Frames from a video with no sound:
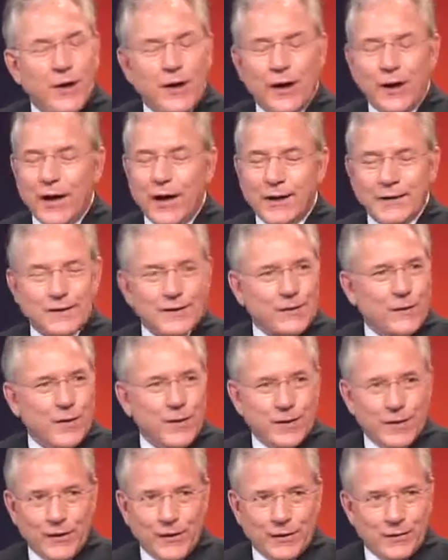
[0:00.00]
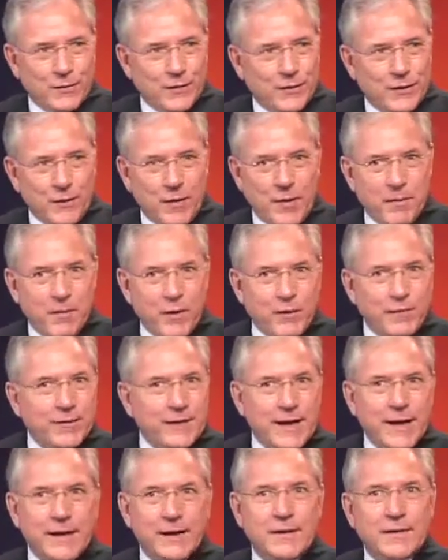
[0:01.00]
A lot is going on. You know, we're
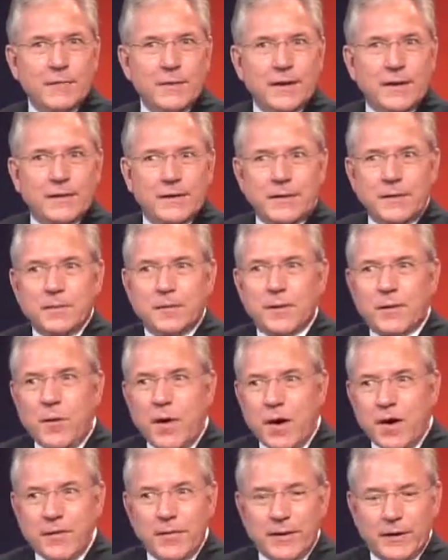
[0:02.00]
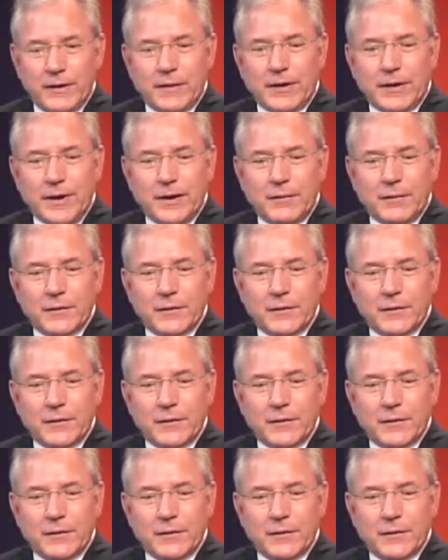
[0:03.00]
moving out of the McGuire building now,